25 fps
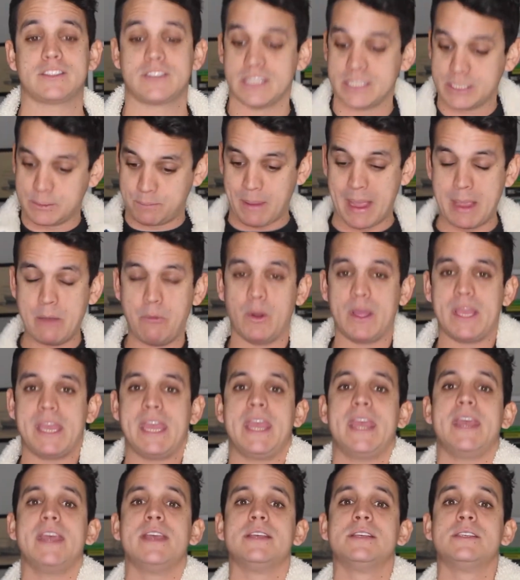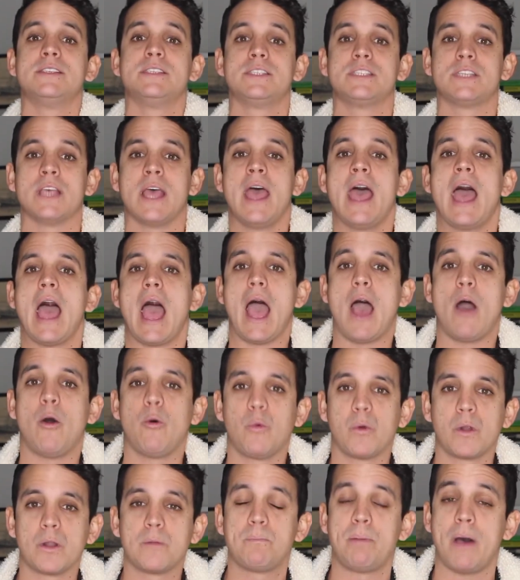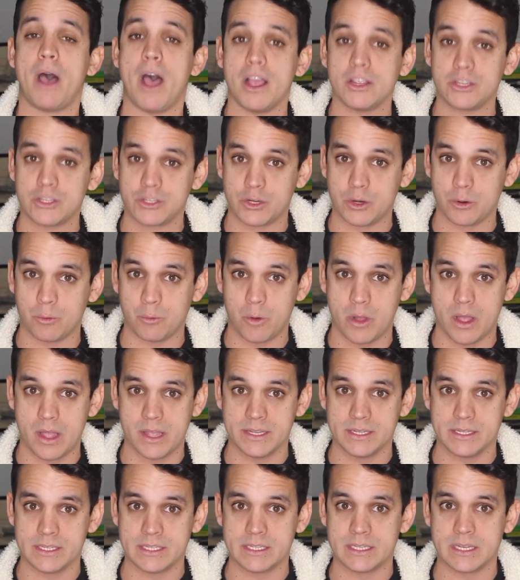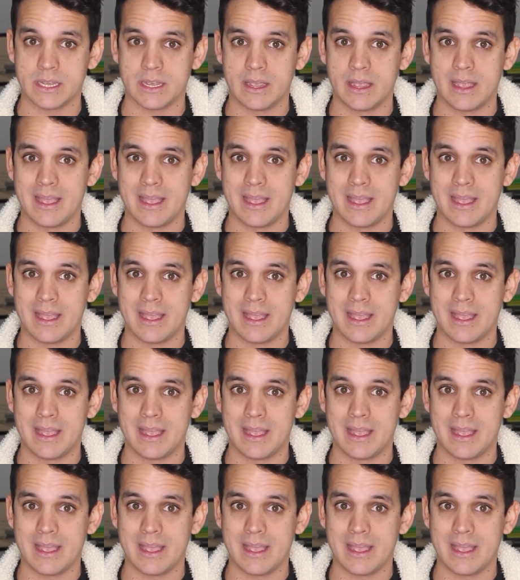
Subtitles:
despite what his outward posture was,